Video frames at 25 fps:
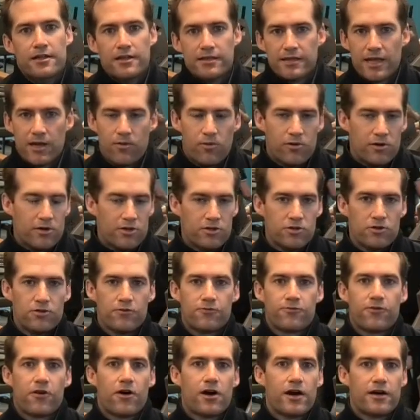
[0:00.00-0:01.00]
they want to do
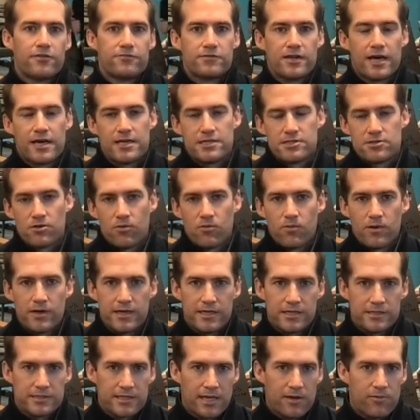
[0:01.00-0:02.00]
5 days a
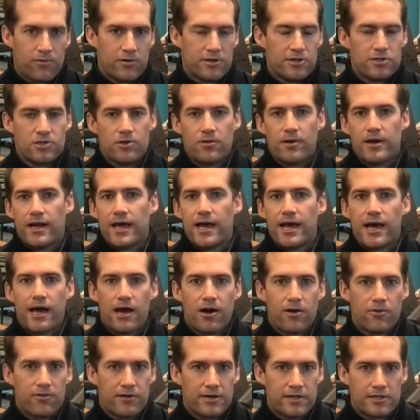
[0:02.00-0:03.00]
week, they want to do an
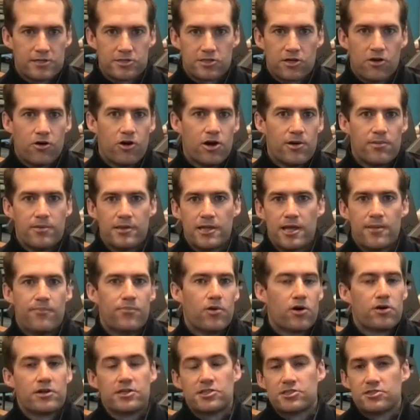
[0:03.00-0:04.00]
hour at a time, and their
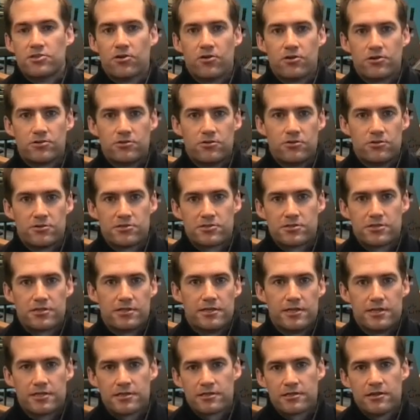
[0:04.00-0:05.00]
body's not used to
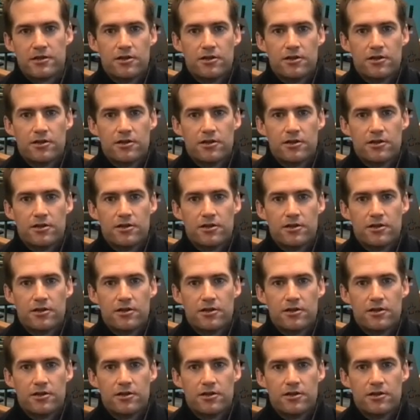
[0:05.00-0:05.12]
this.